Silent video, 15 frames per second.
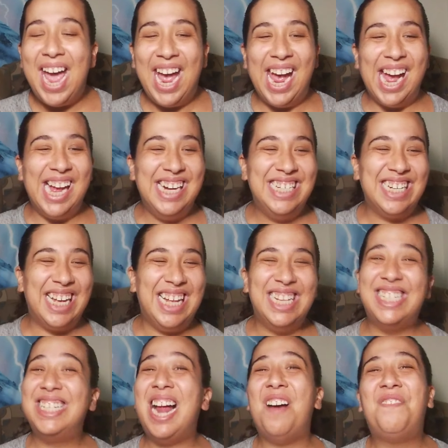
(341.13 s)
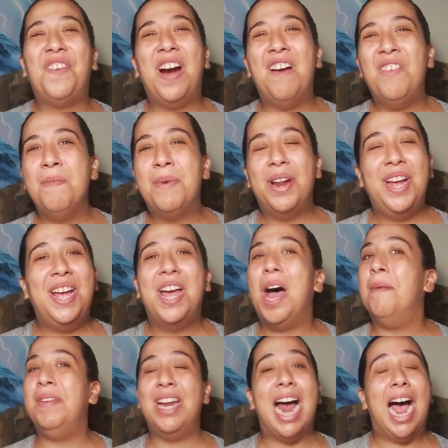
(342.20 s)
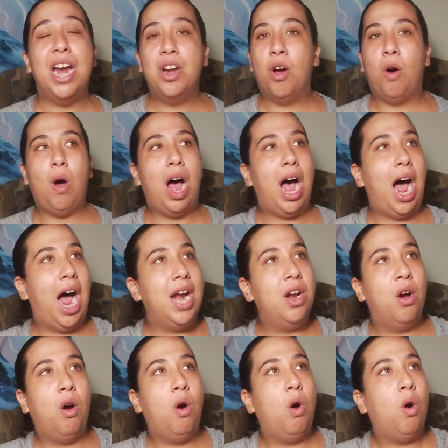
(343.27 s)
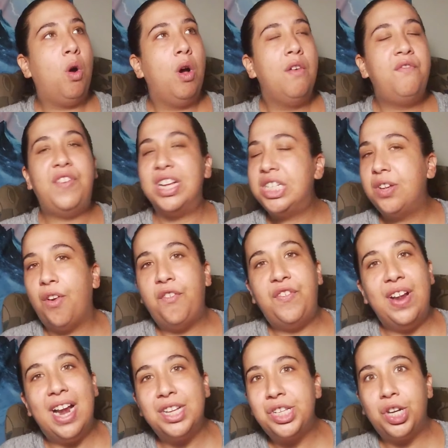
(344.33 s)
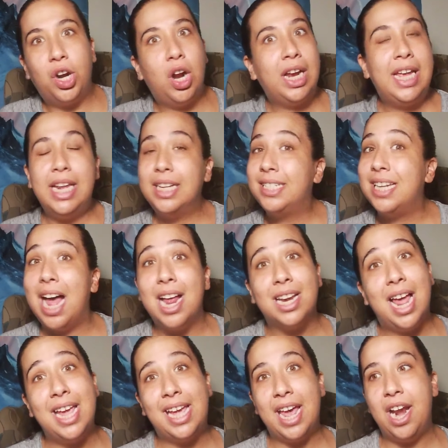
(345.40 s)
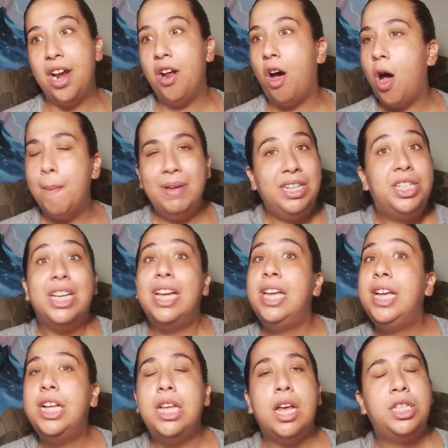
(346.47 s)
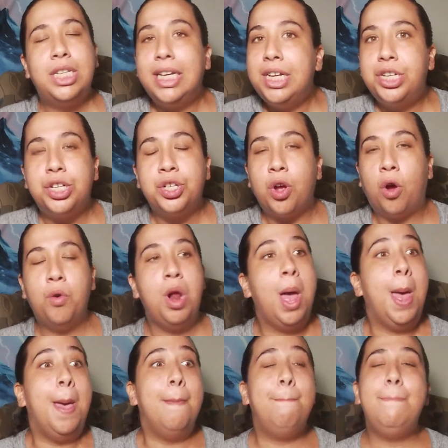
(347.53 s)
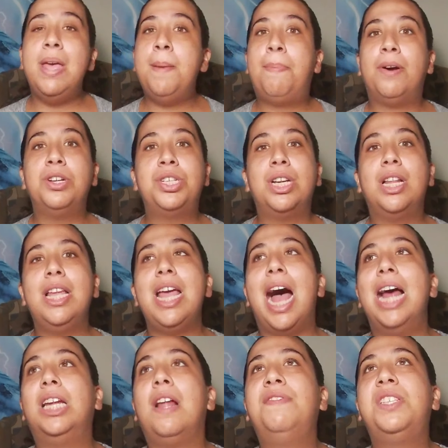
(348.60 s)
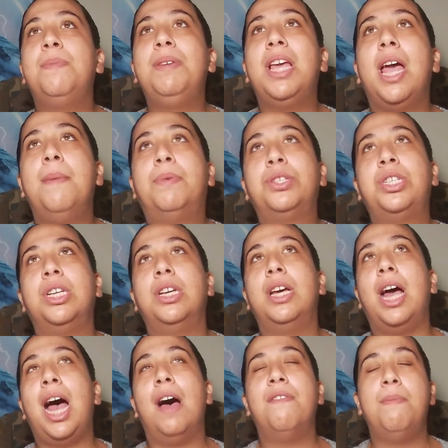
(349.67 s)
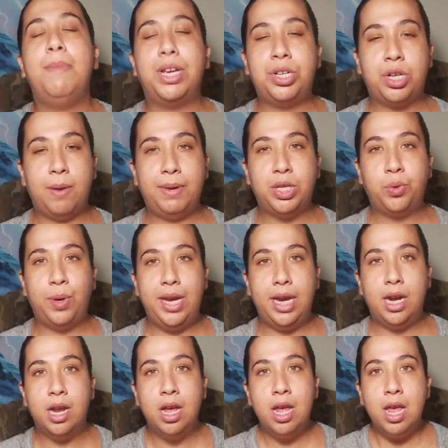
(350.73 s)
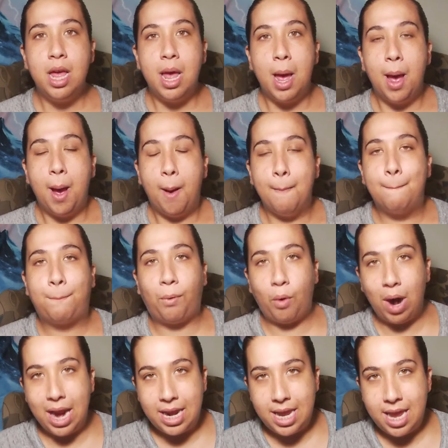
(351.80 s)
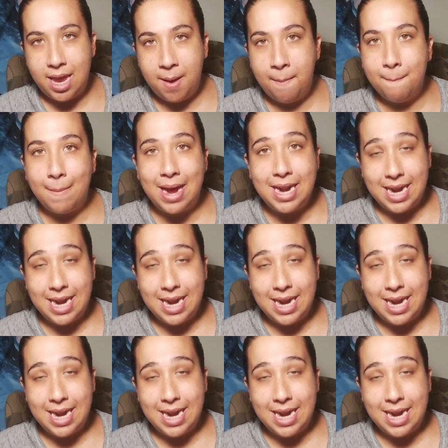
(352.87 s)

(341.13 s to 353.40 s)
And it's not for everybody. I mean, I know Festival Finesser, he does not like it at all. I mean, to each his own. Me personally, I love to be able to have a mixture between breaking my